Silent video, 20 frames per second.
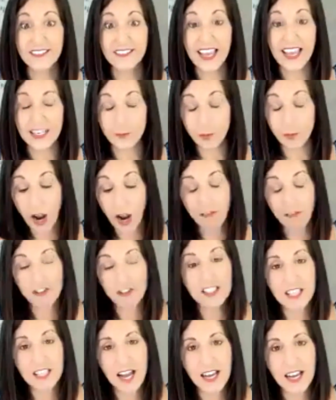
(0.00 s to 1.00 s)
And he
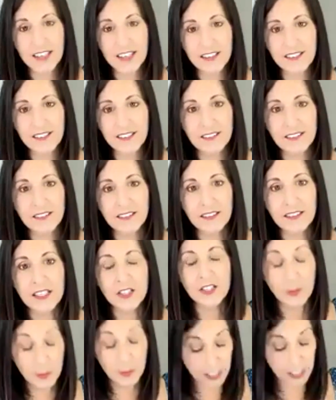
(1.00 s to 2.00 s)
prophesied.
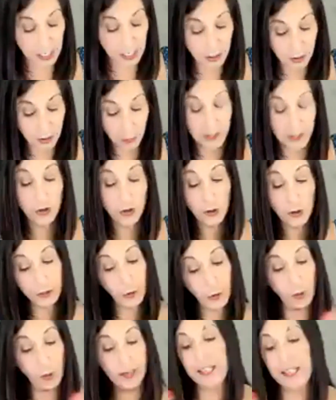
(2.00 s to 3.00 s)
So I'm gonna tell you, when your
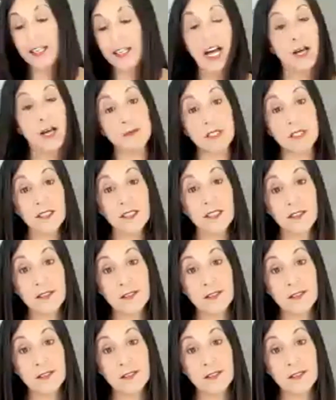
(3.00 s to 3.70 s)
authority comes,